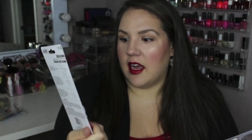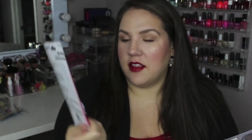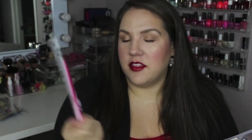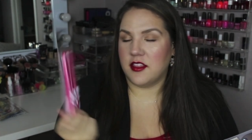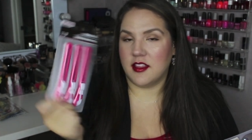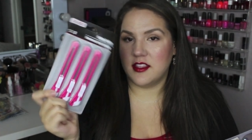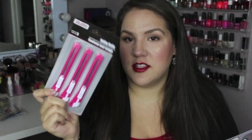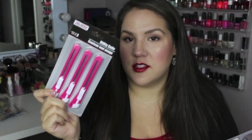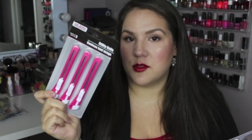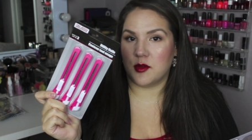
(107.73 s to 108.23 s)
I
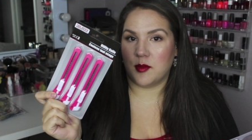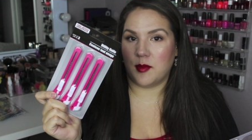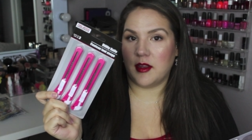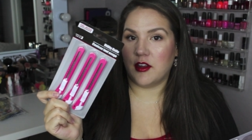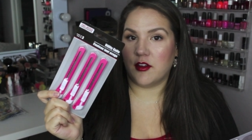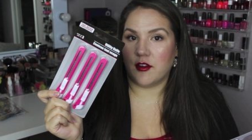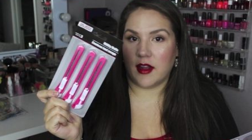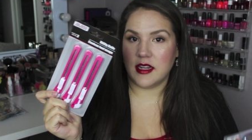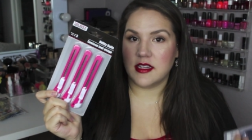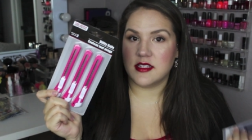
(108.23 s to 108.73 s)
thought this would be
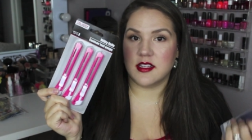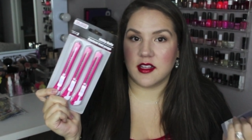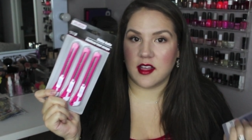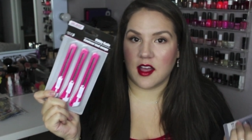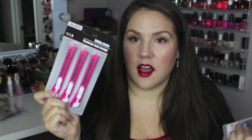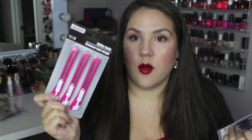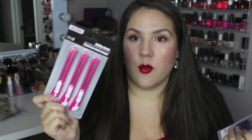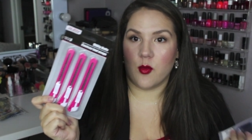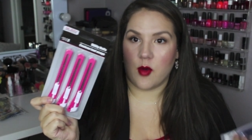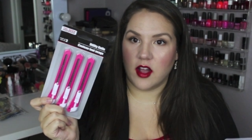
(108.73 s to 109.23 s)
great to
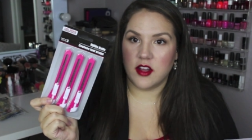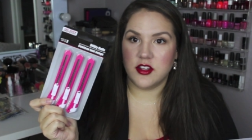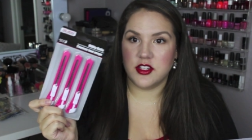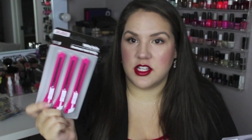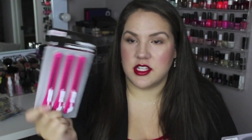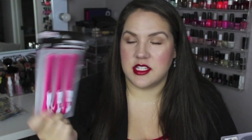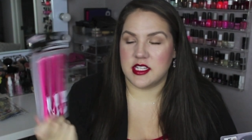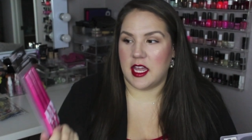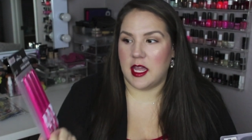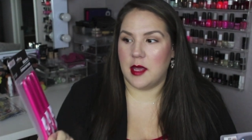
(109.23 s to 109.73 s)
cut
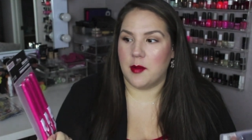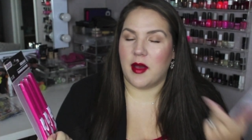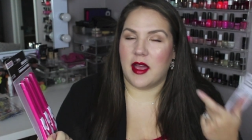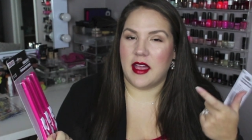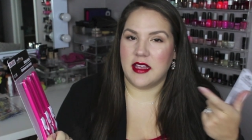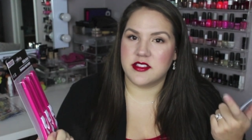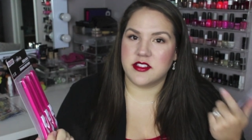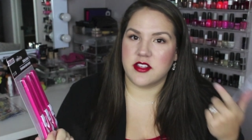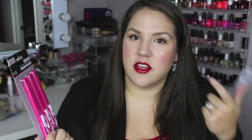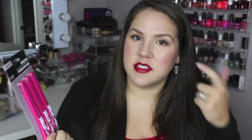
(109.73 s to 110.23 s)
washi tape.
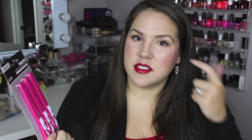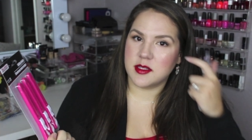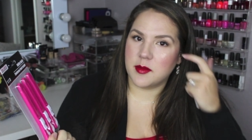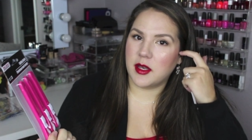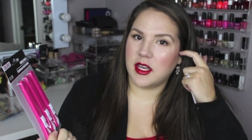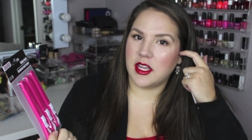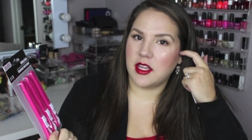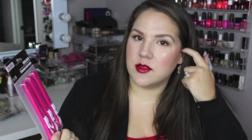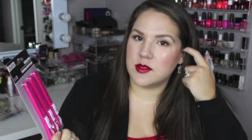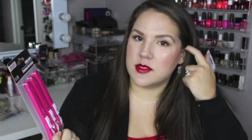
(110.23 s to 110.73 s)
I saw
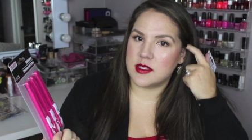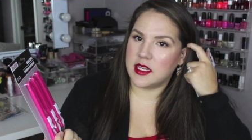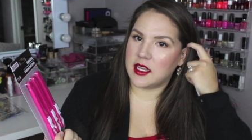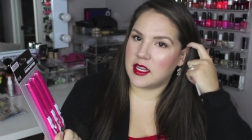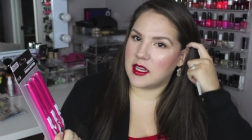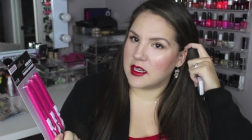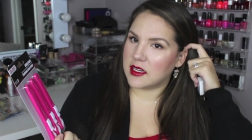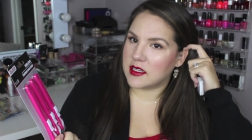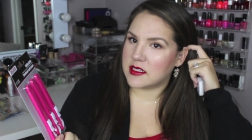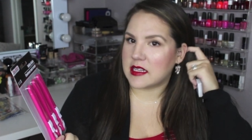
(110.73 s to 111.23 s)
somebody using
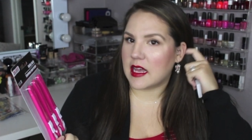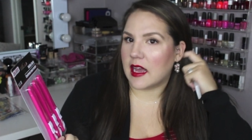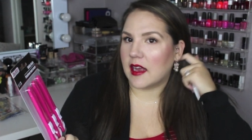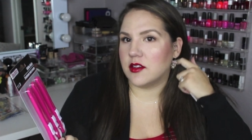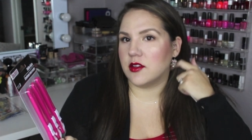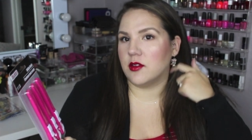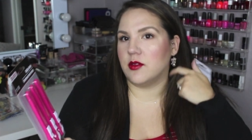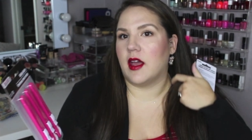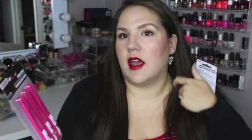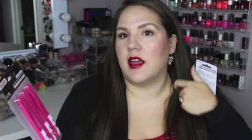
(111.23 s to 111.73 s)
an
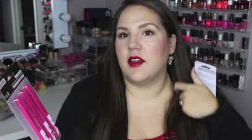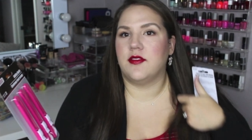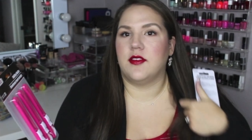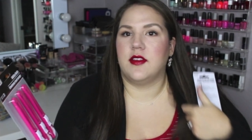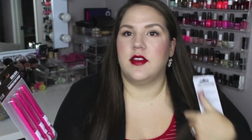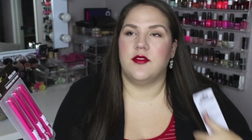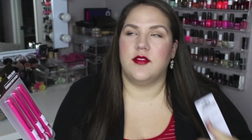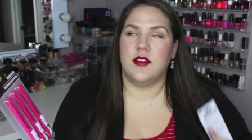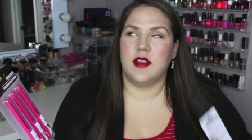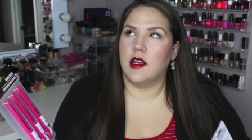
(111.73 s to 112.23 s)
X-Acto knife
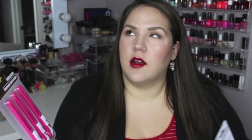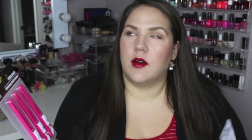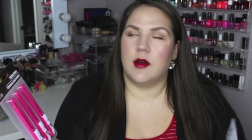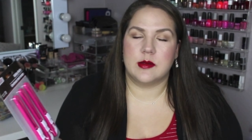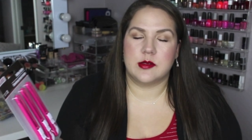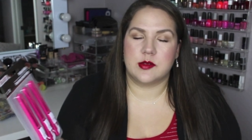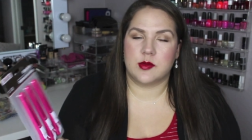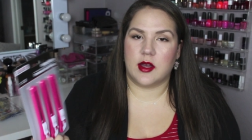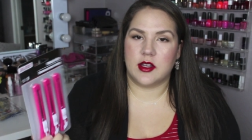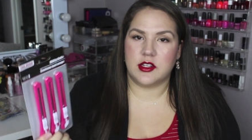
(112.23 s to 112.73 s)
in a video
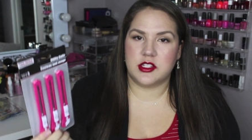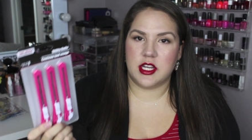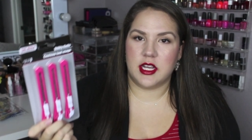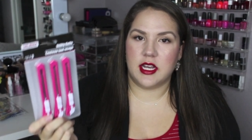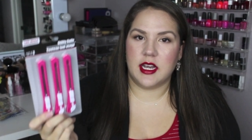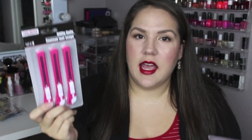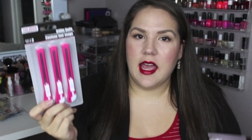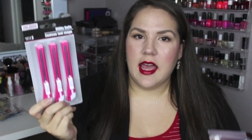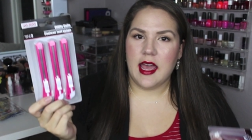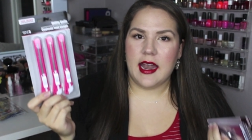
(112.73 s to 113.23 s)
I was
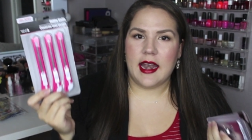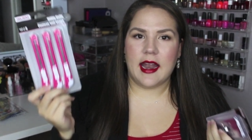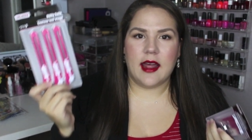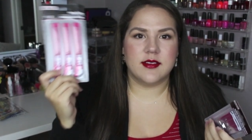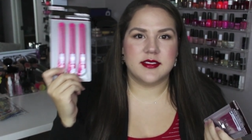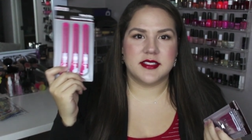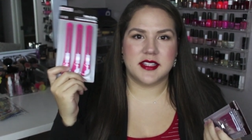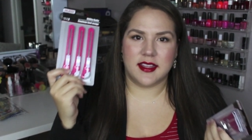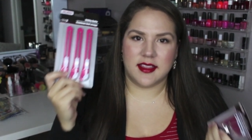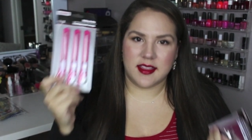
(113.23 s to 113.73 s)
watching and I
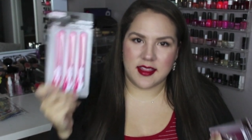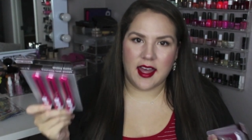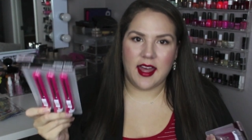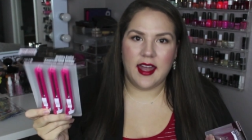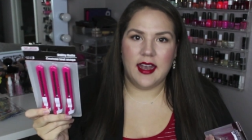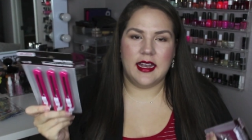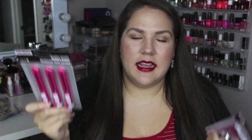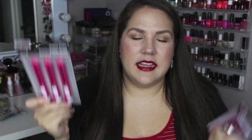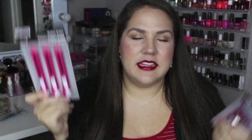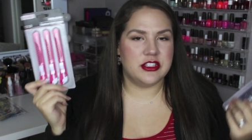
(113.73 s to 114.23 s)
was like,
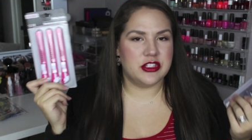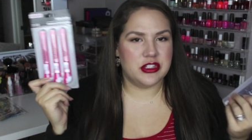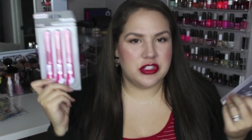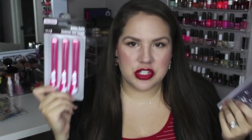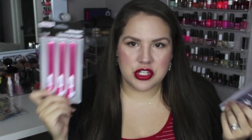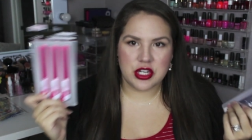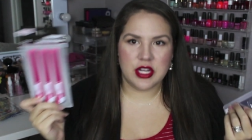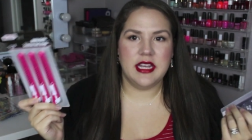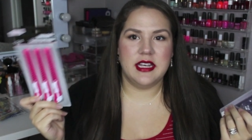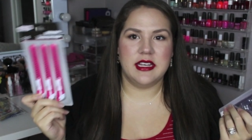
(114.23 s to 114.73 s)
that is
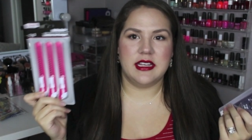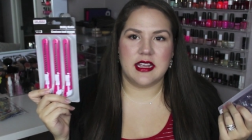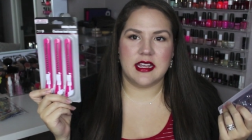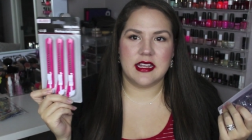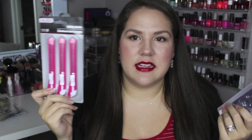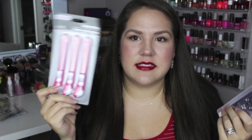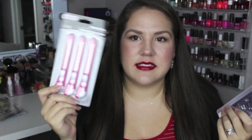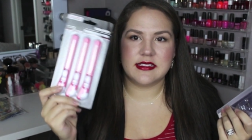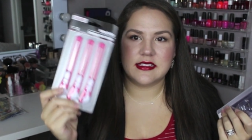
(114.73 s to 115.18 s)
genius.